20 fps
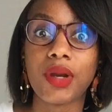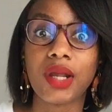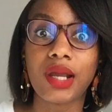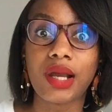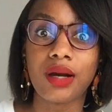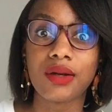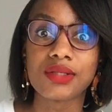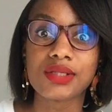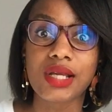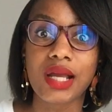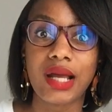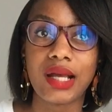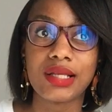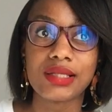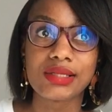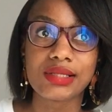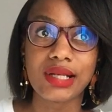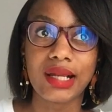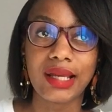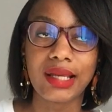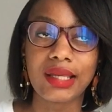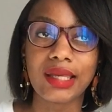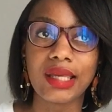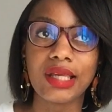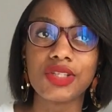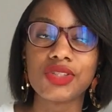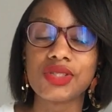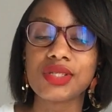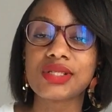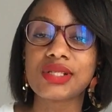breakout, guys. Like,
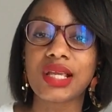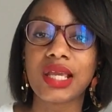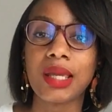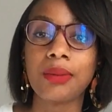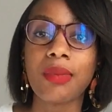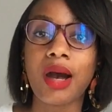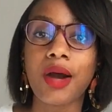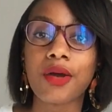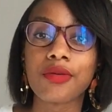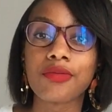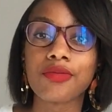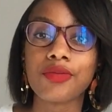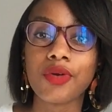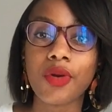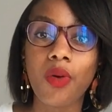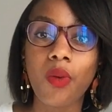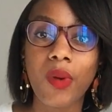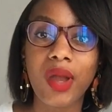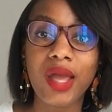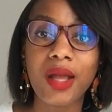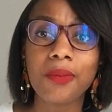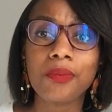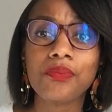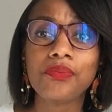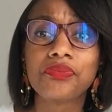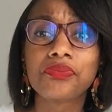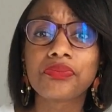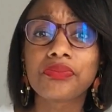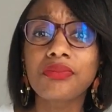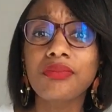it just came out of nowhere.
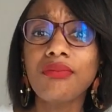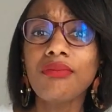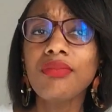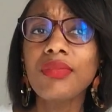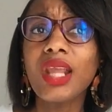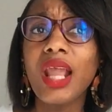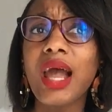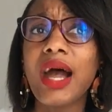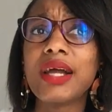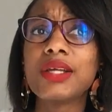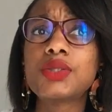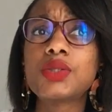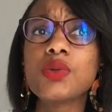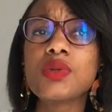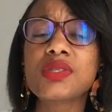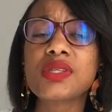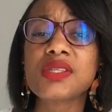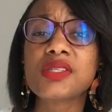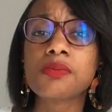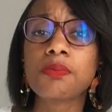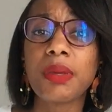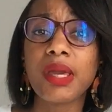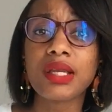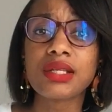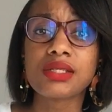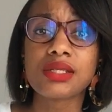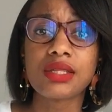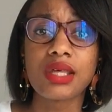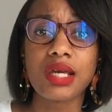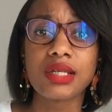I do
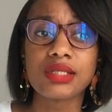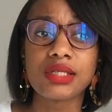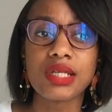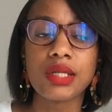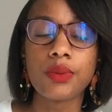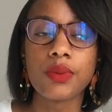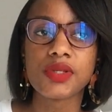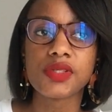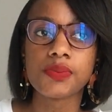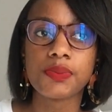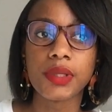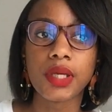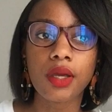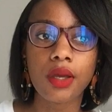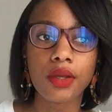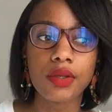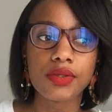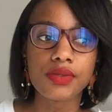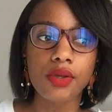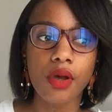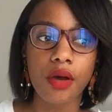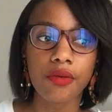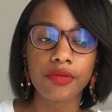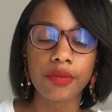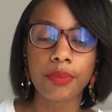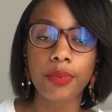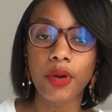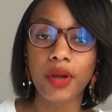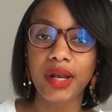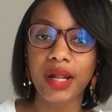suspect that it was because of
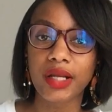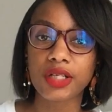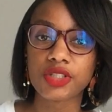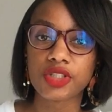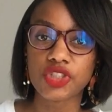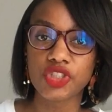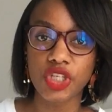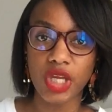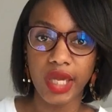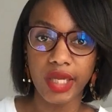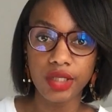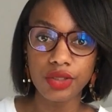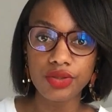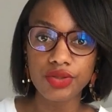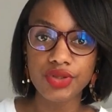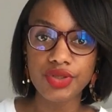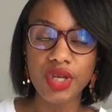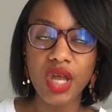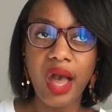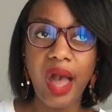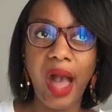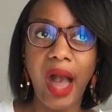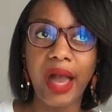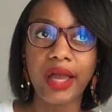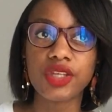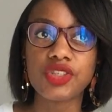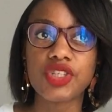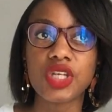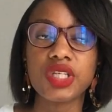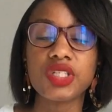a product change.
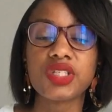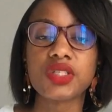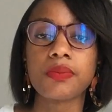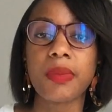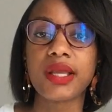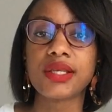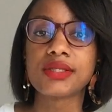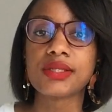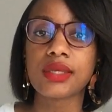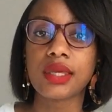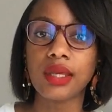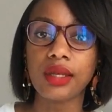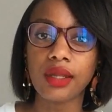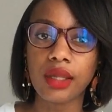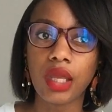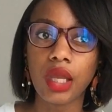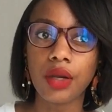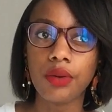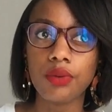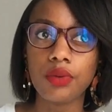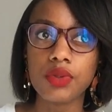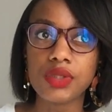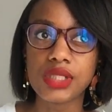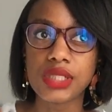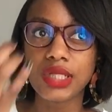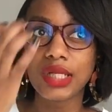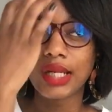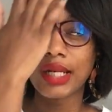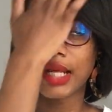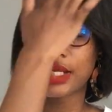I changed my skincare
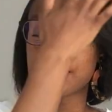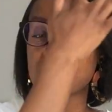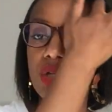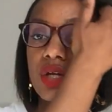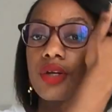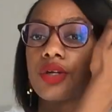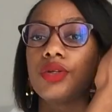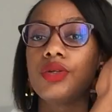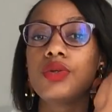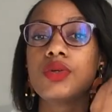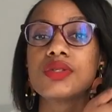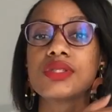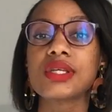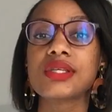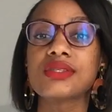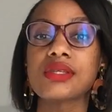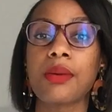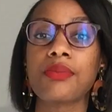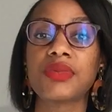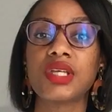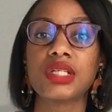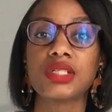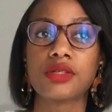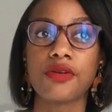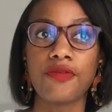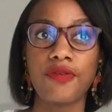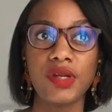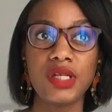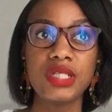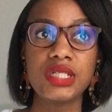routine and I started using something
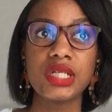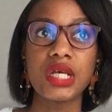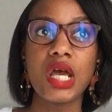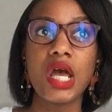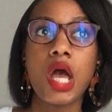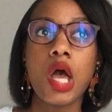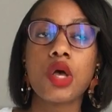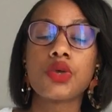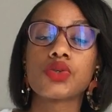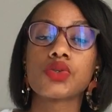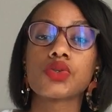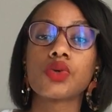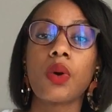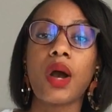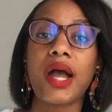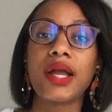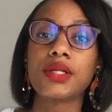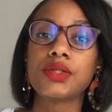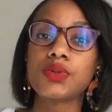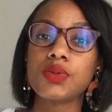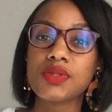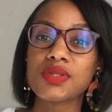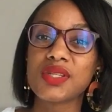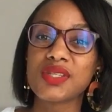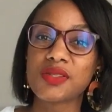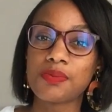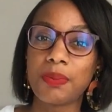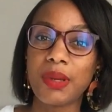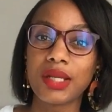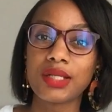different. So I do
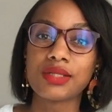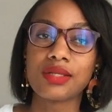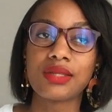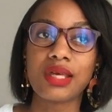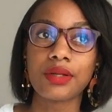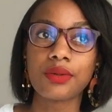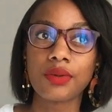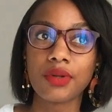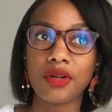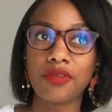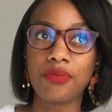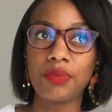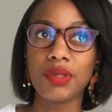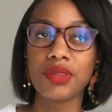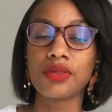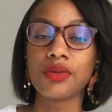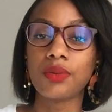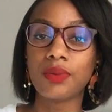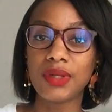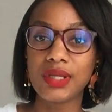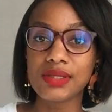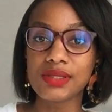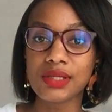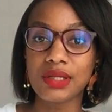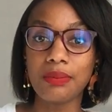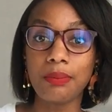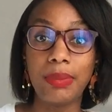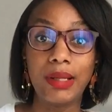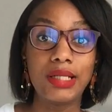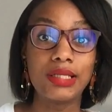suspect that could have been the
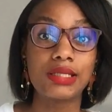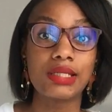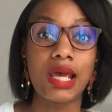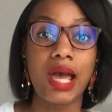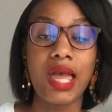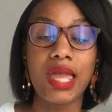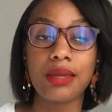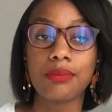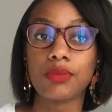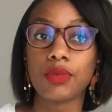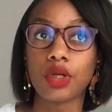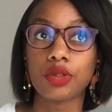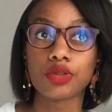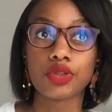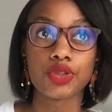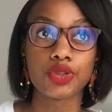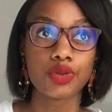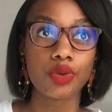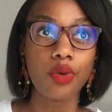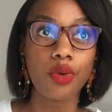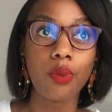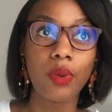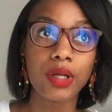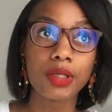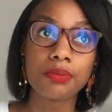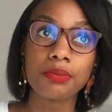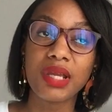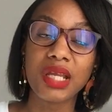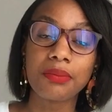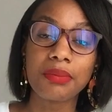reason, but I am not sure
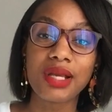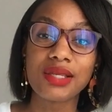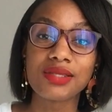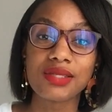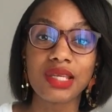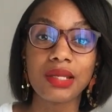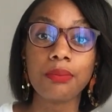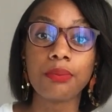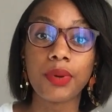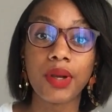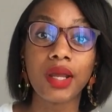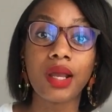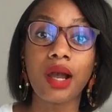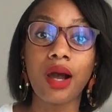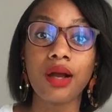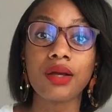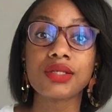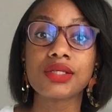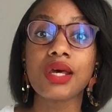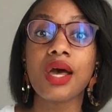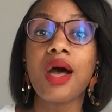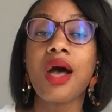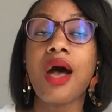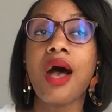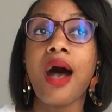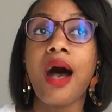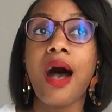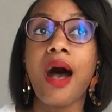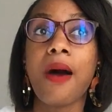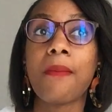what made my skin break out.
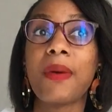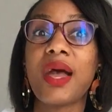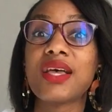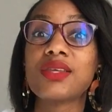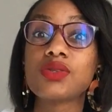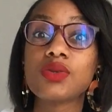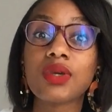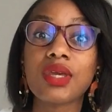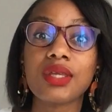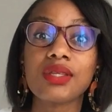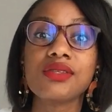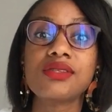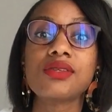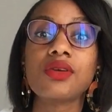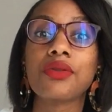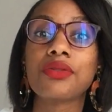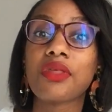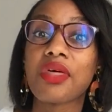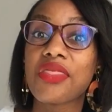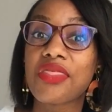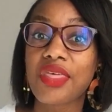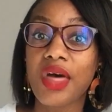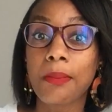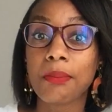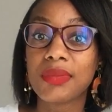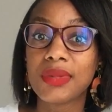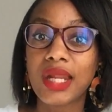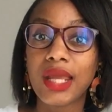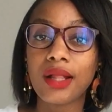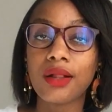As you can see on the
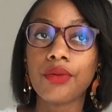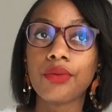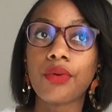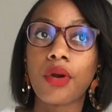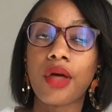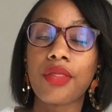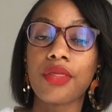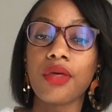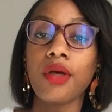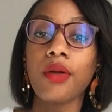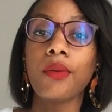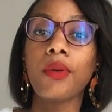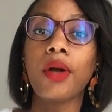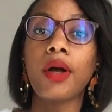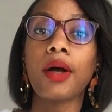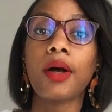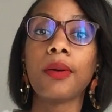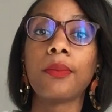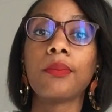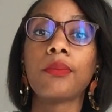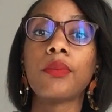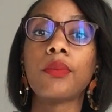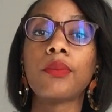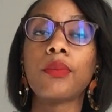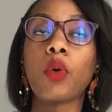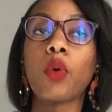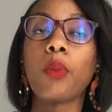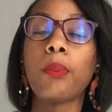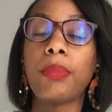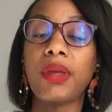thumbnail, rather,
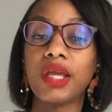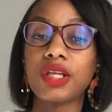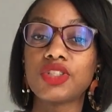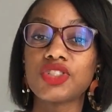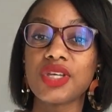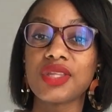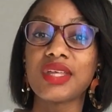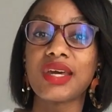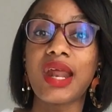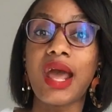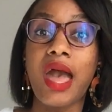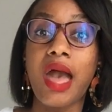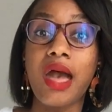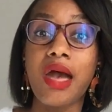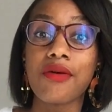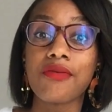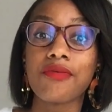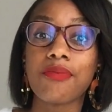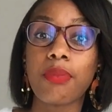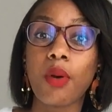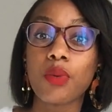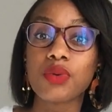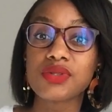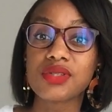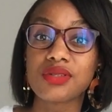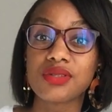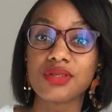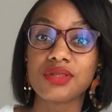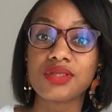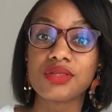or picture that I have
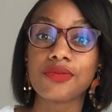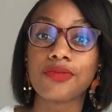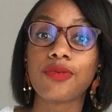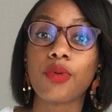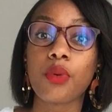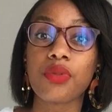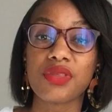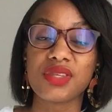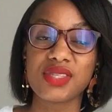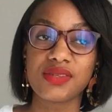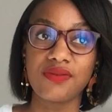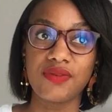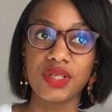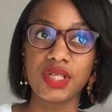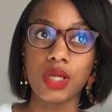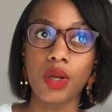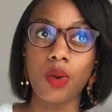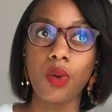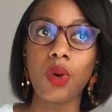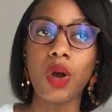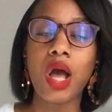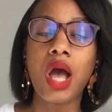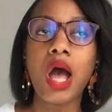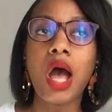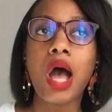posted for this video,